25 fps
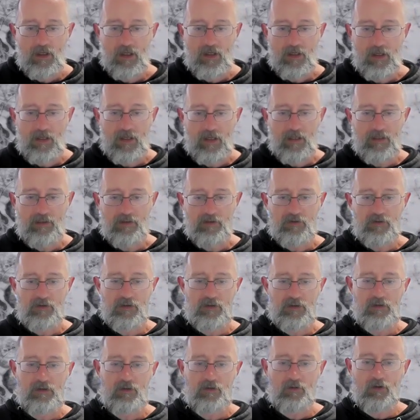And
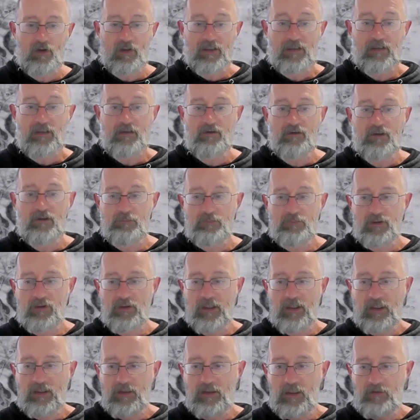like any ligament,
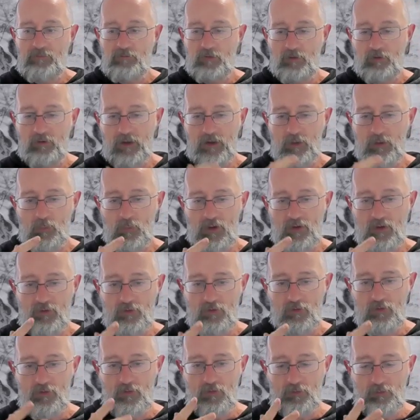they can have a grade 1,
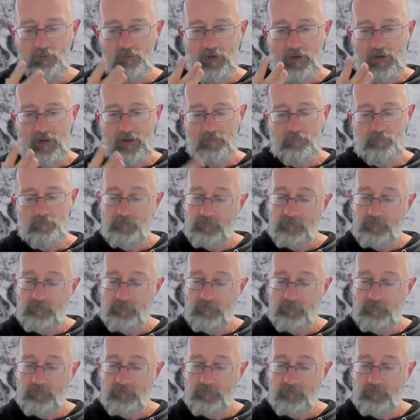2, 3.